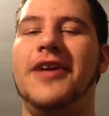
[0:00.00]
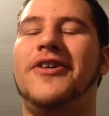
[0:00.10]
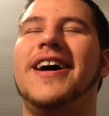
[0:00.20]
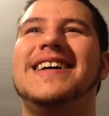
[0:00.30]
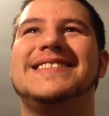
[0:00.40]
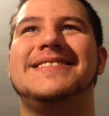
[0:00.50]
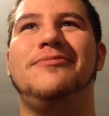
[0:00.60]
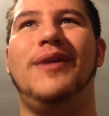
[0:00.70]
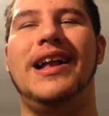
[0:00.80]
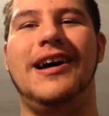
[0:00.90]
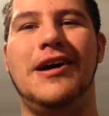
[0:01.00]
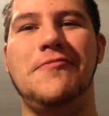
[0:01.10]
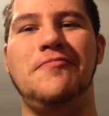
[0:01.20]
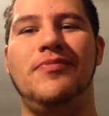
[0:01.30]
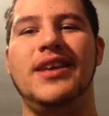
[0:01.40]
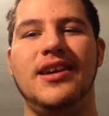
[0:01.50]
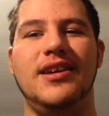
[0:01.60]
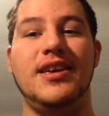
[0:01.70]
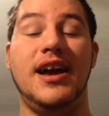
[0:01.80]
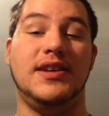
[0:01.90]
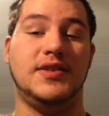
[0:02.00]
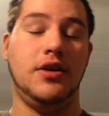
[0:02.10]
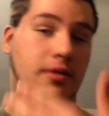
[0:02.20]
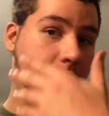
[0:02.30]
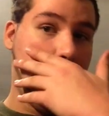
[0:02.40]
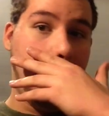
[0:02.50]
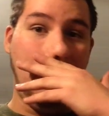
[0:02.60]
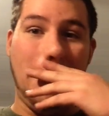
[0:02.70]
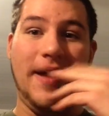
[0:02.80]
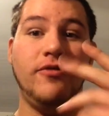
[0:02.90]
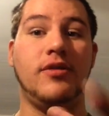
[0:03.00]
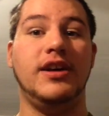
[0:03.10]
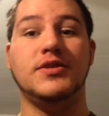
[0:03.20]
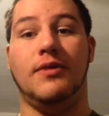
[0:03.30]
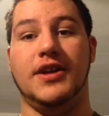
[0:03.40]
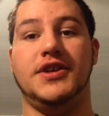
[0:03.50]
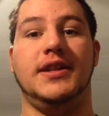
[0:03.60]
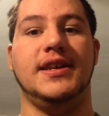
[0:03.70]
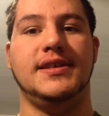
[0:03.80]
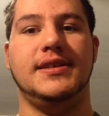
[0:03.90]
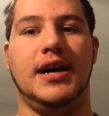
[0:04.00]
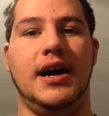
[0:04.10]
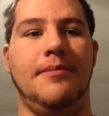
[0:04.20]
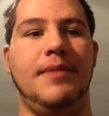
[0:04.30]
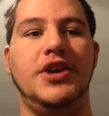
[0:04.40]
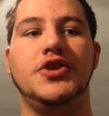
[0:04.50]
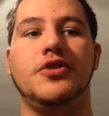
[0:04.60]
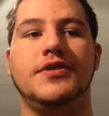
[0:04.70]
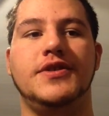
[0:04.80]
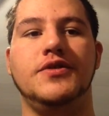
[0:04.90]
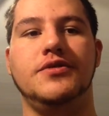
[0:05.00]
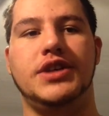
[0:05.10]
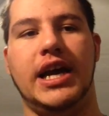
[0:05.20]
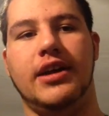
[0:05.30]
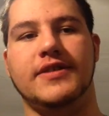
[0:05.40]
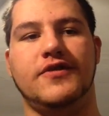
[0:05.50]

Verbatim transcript: Anyways, but, um, yeah, so um, everyone else watching this, uh, make sure to check out his